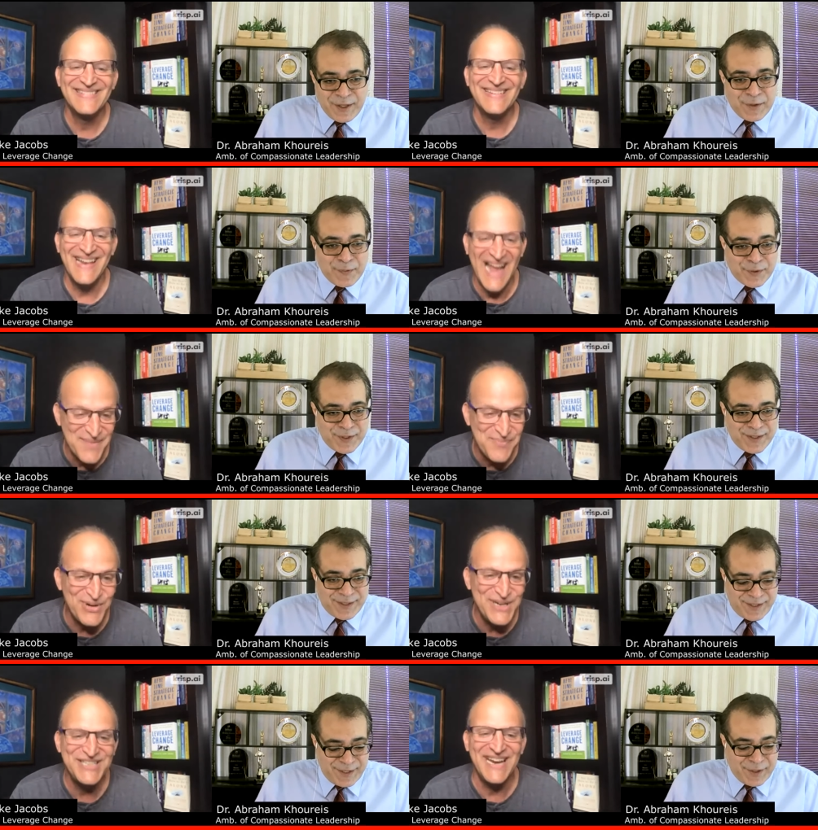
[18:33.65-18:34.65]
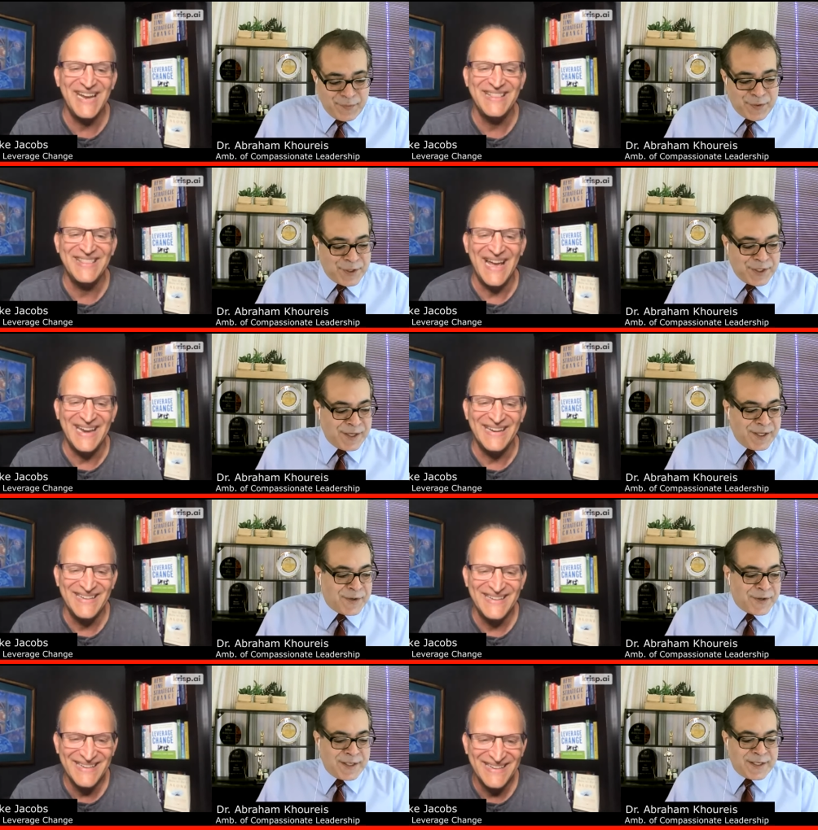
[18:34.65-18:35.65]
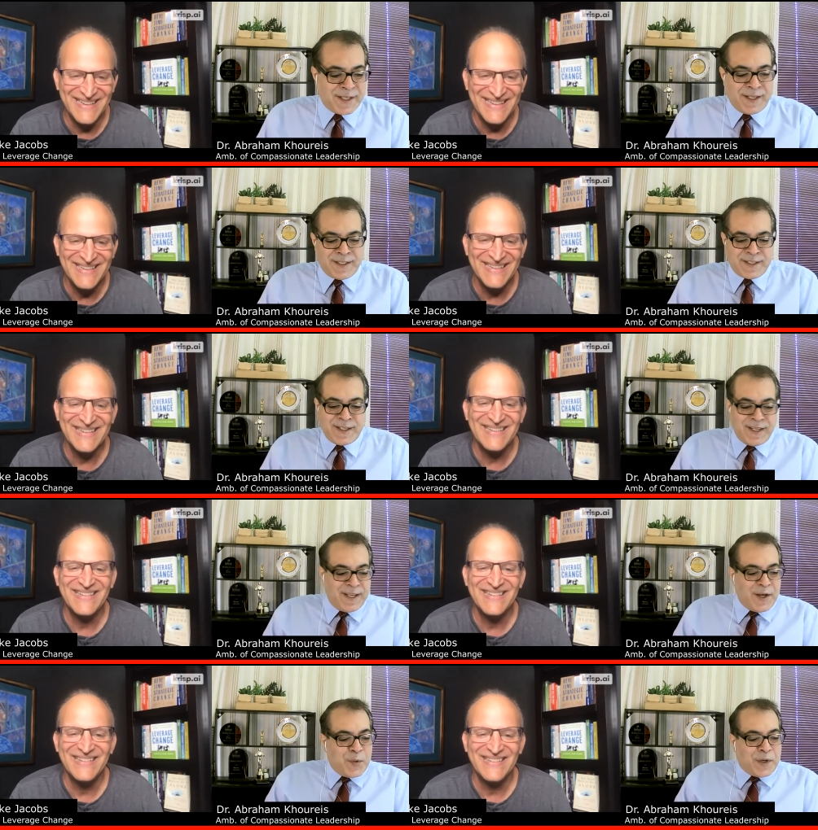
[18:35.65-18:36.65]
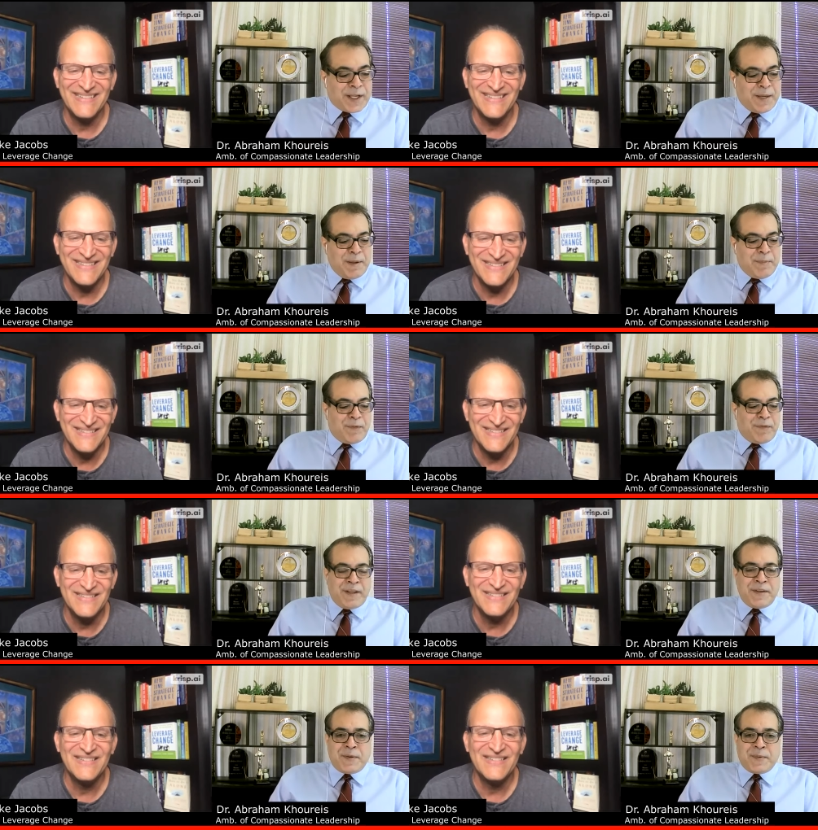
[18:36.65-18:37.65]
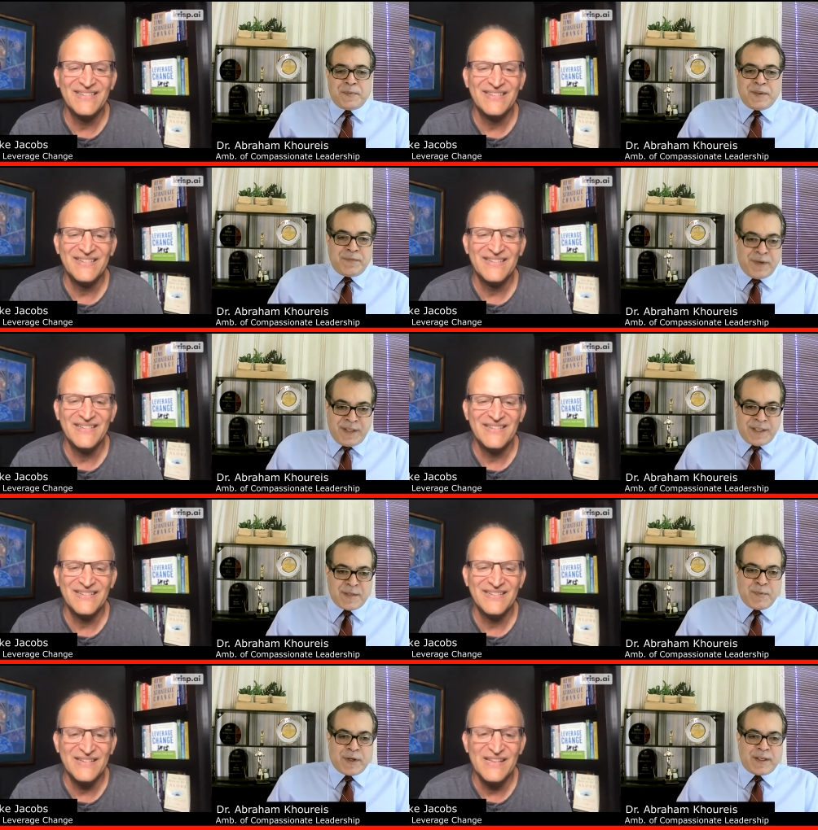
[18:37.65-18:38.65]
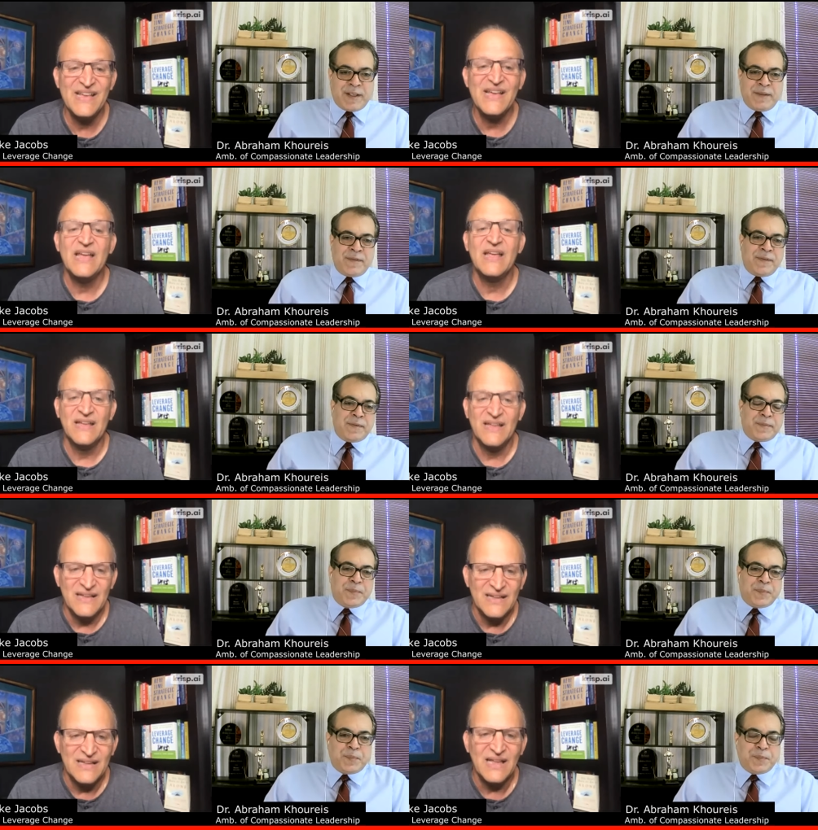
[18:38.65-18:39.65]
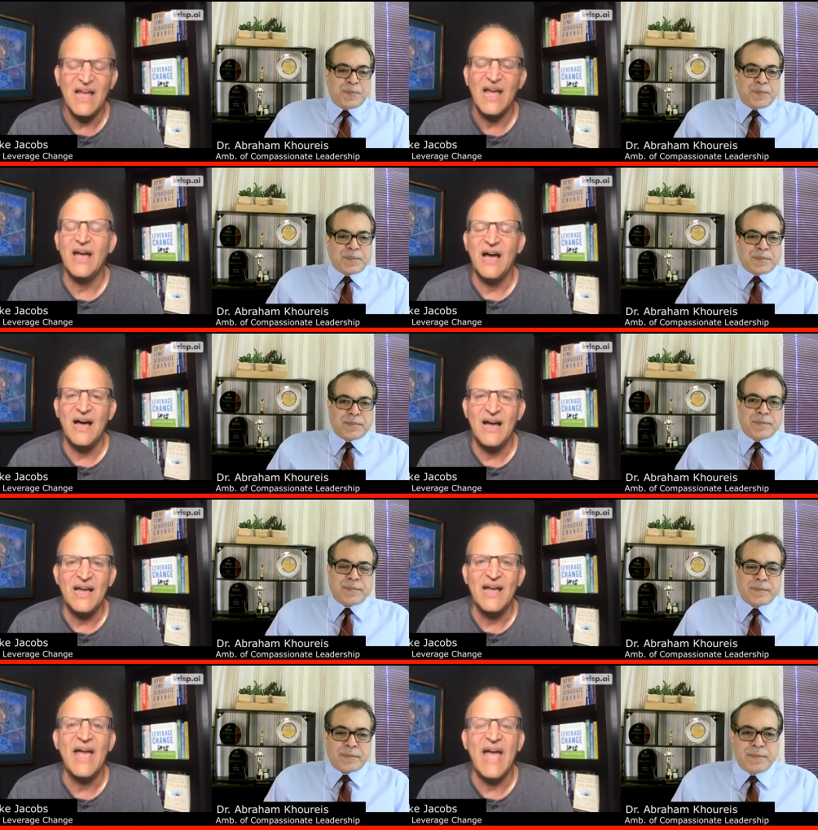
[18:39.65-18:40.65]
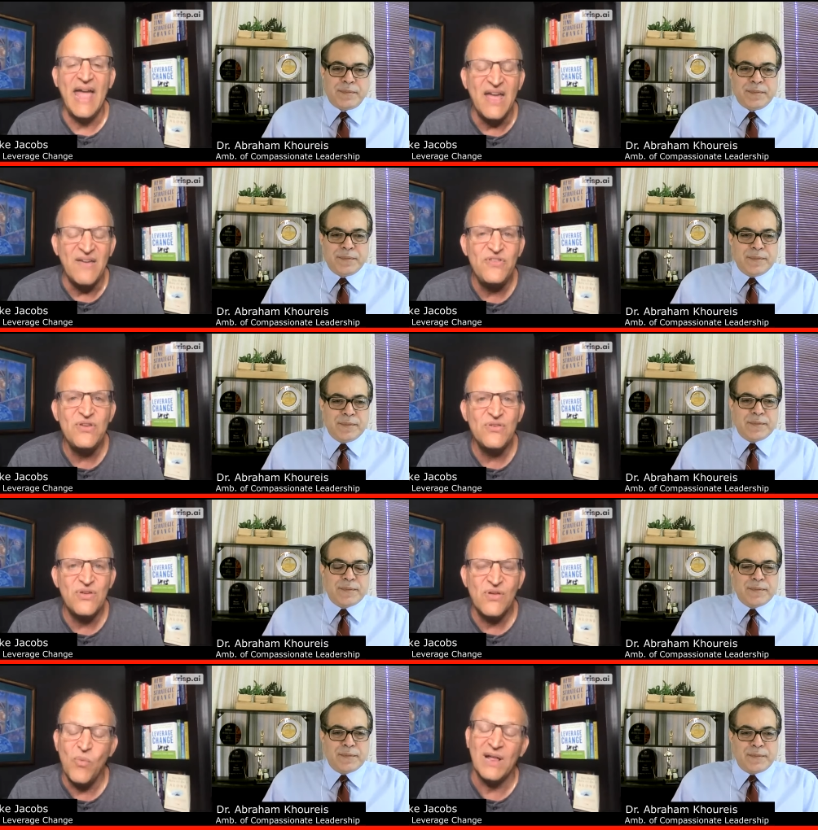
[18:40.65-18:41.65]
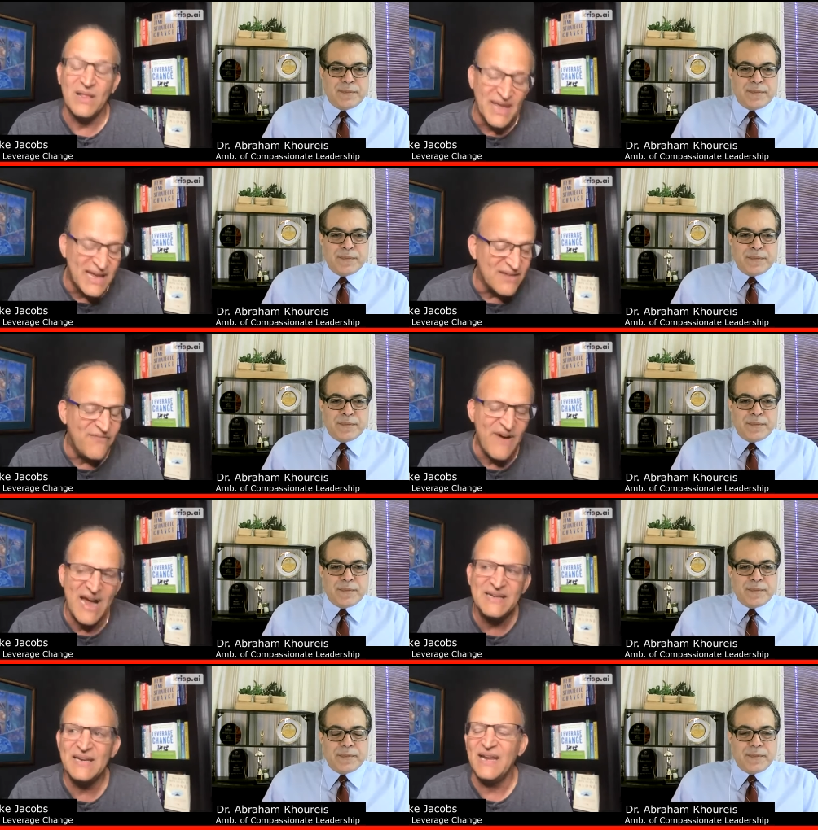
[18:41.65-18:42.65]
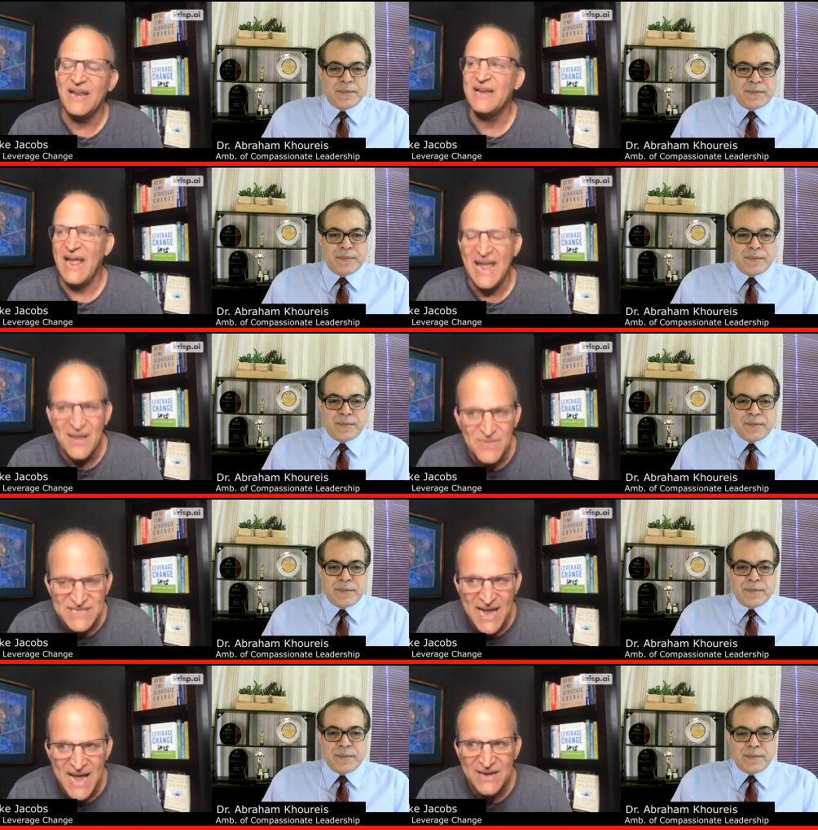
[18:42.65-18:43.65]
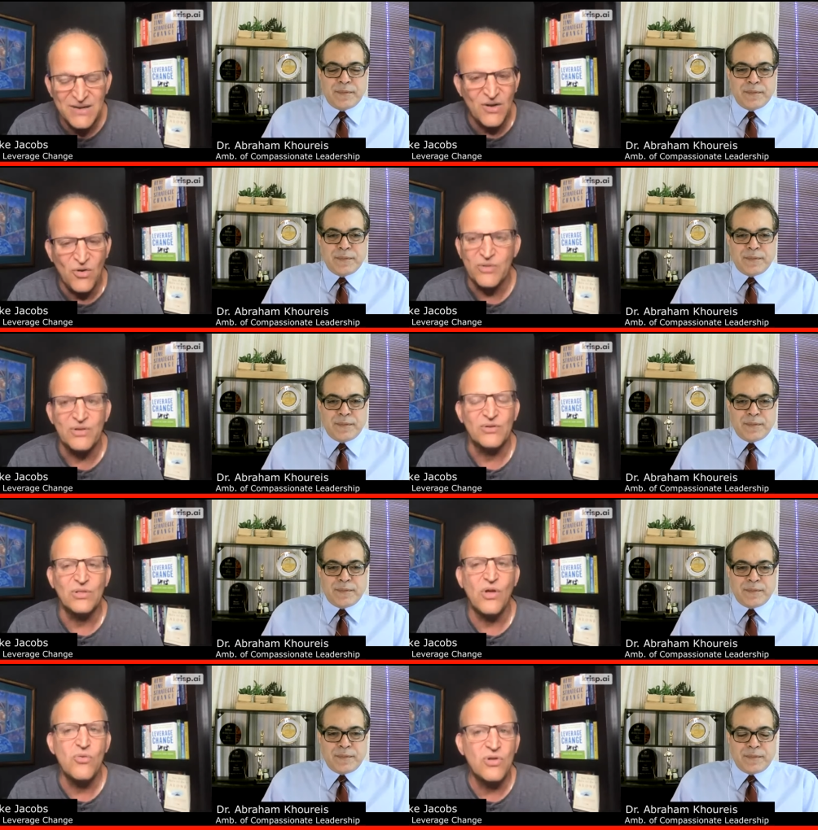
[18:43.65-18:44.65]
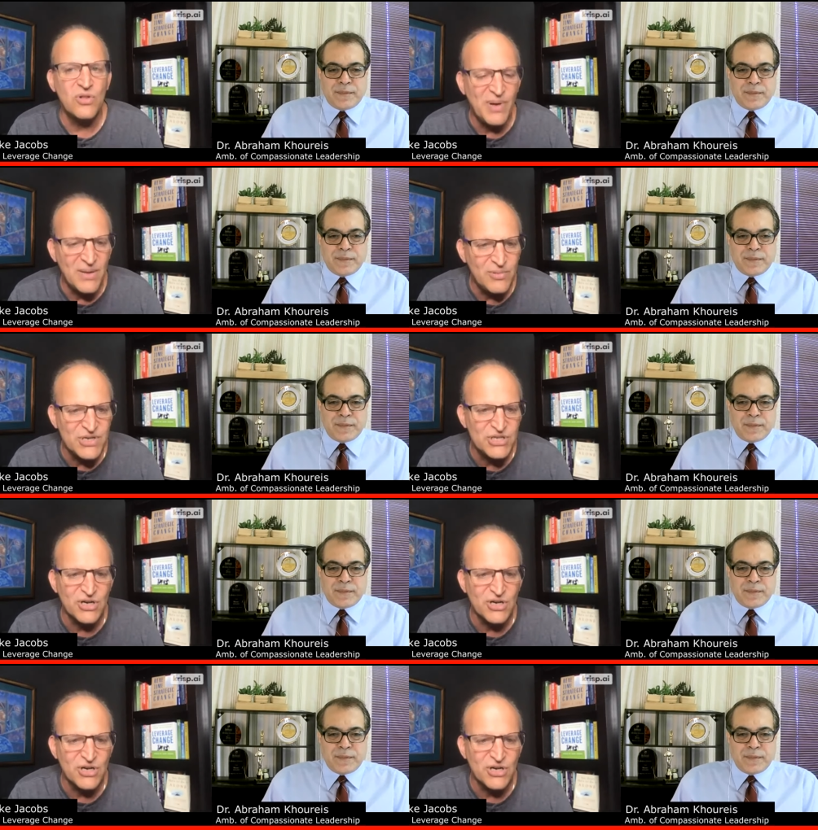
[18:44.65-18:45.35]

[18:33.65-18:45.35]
Speaker 1: thank appreciate you for, that. Thank you for sharing your insights. Where can people find you, find this book?
Speaker 2: Uh, if you well they can find it at amazon or their local publisher